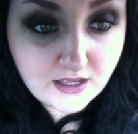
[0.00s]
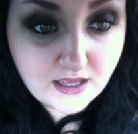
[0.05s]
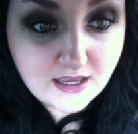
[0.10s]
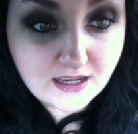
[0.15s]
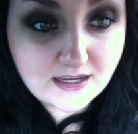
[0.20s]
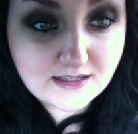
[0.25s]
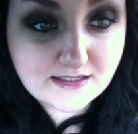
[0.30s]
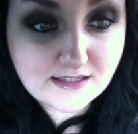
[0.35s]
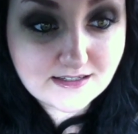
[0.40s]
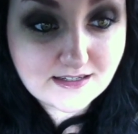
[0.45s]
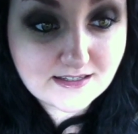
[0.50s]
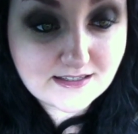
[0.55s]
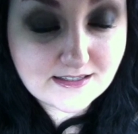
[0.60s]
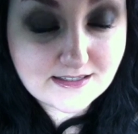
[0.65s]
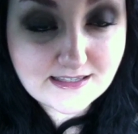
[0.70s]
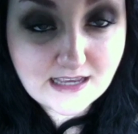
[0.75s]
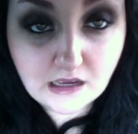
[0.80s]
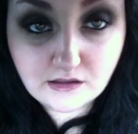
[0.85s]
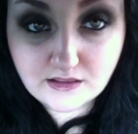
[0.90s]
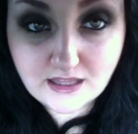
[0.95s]
because it doesn't
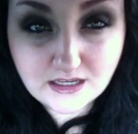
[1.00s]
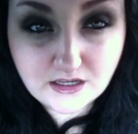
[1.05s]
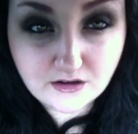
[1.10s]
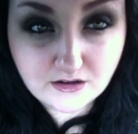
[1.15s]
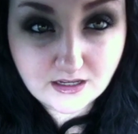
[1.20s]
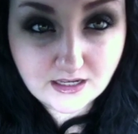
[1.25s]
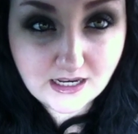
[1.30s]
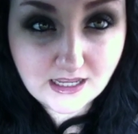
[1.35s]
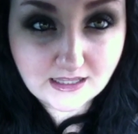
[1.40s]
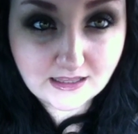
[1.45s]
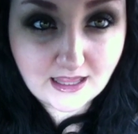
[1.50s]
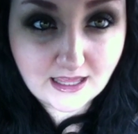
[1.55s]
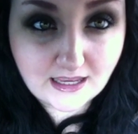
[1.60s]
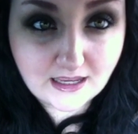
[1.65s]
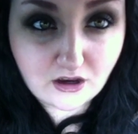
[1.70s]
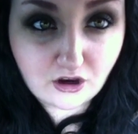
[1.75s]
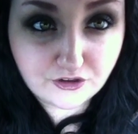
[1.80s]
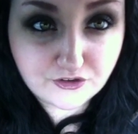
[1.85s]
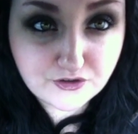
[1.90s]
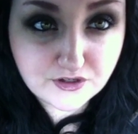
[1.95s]
sound like you're getting
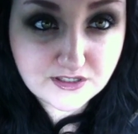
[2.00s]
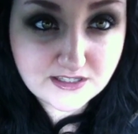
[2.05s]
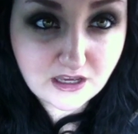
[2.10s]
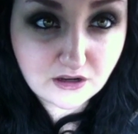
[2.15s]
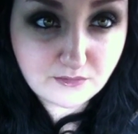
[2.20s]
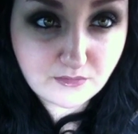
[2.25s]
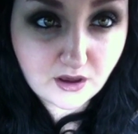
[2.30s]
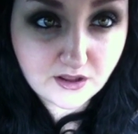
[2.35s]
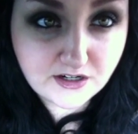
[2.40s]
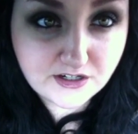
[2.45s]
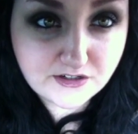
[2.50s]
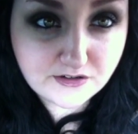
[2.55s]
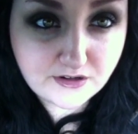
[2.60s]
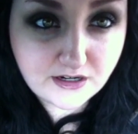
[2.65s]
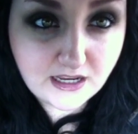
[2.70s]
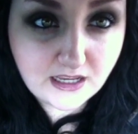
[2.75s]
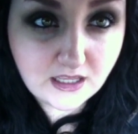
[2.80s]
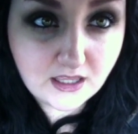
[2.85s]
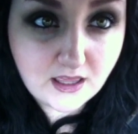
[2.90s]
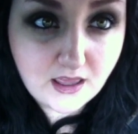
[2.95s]
like ultrasound
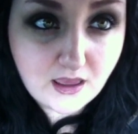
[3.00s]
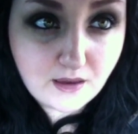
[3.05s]
monitoring,